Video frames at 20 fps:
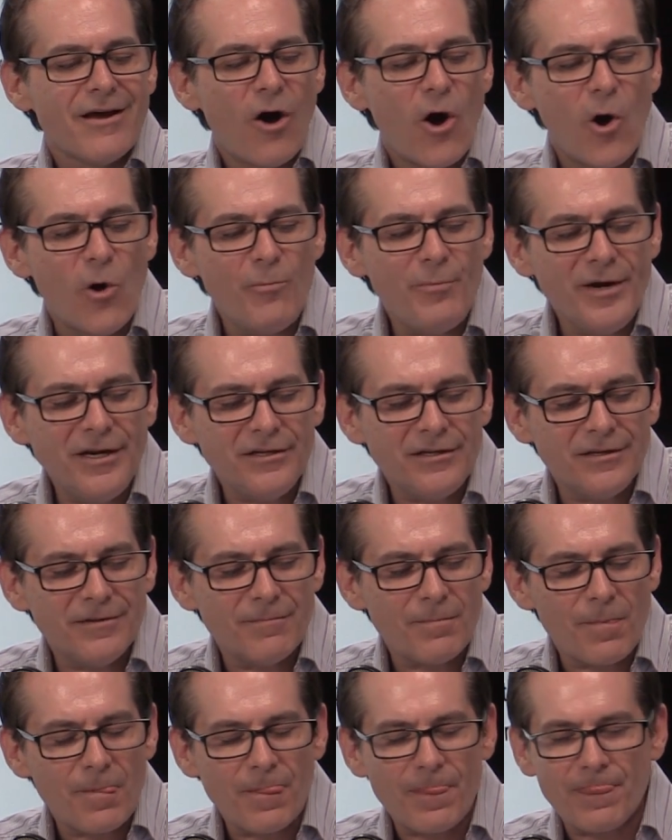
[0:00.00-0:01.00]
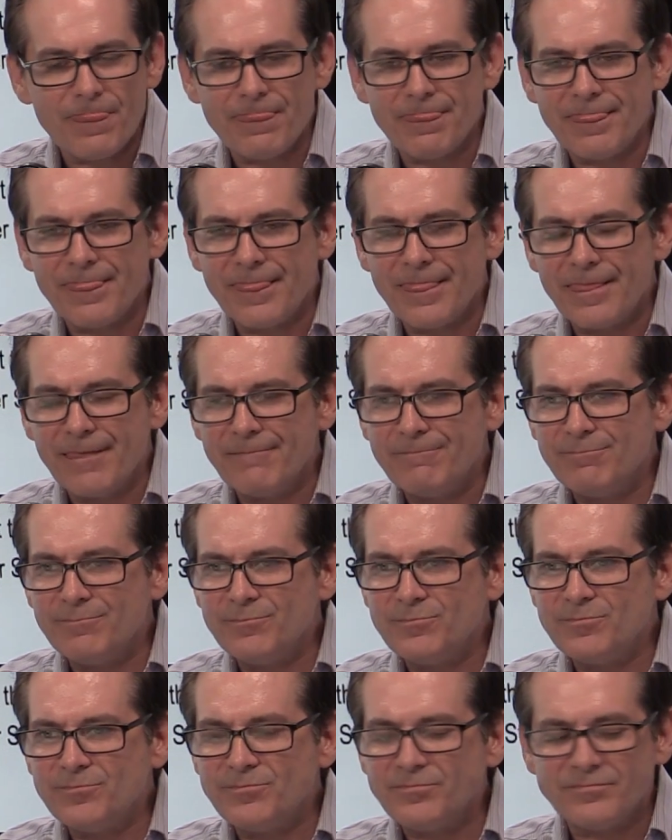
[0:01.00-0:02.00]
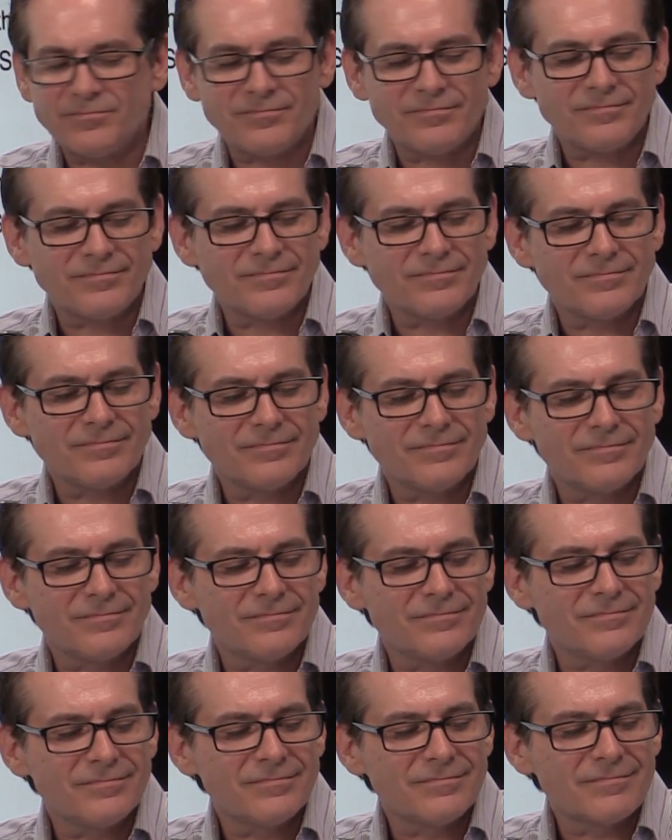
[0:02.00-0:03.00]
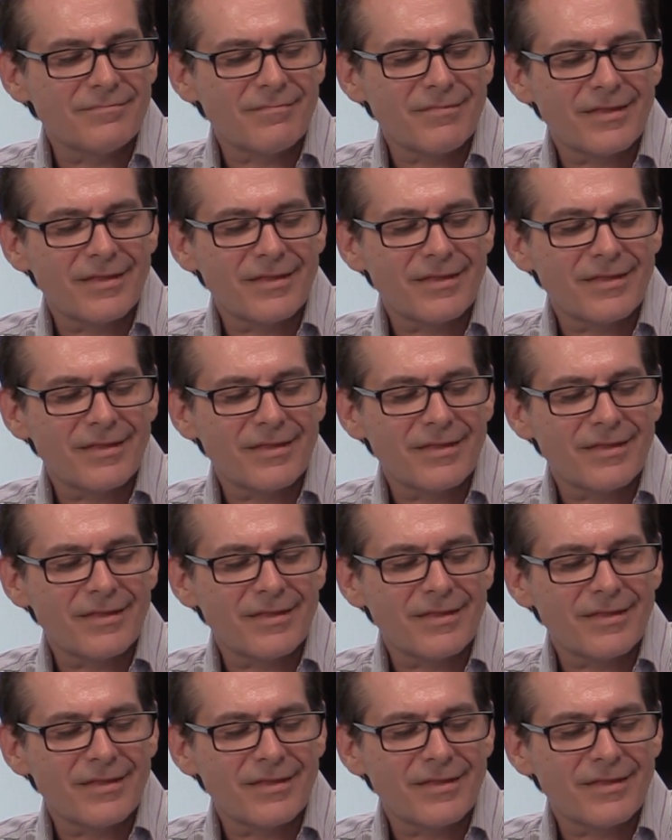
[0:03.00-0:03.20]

What's newsworthy about that?